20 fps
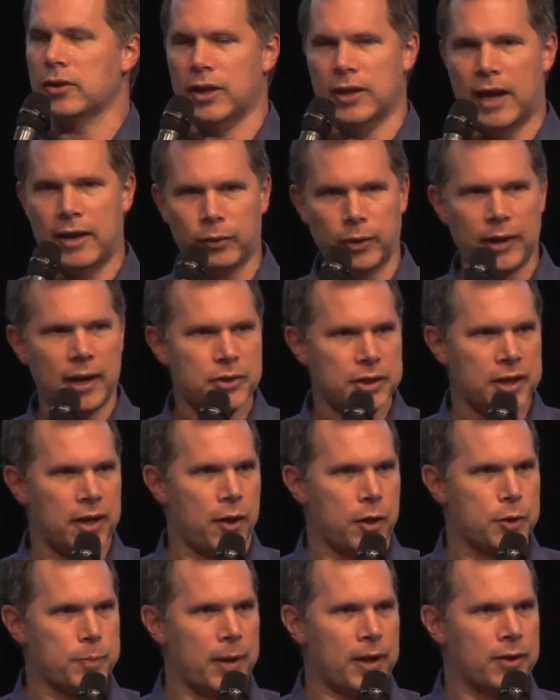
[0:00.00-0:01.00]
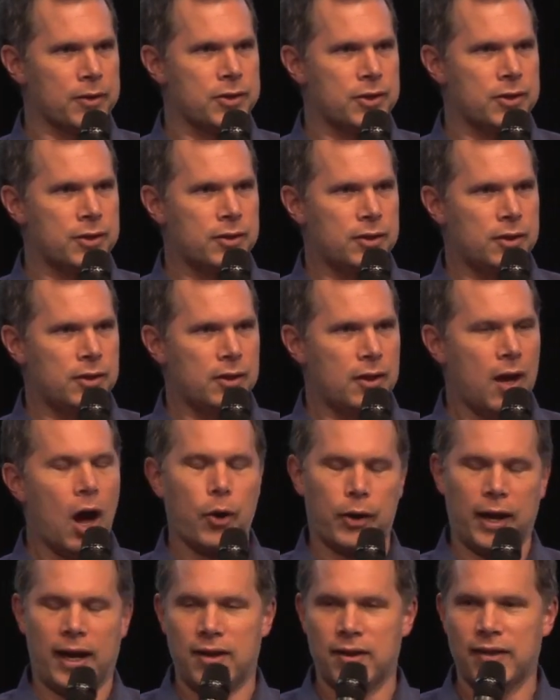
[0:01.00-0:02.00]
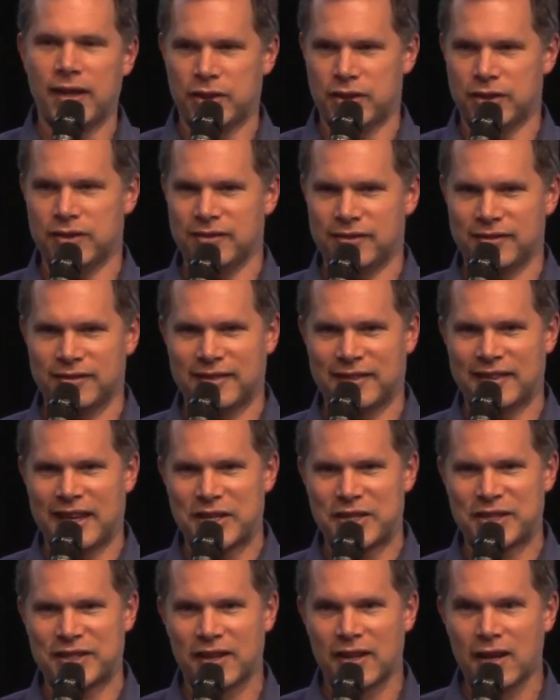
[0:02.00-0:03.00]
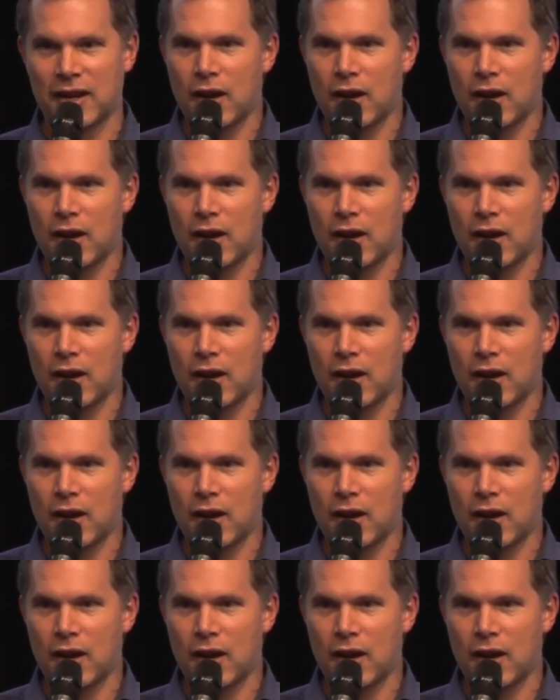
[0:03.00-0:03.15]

can everyone else hear those bells? Okay, that's, that's,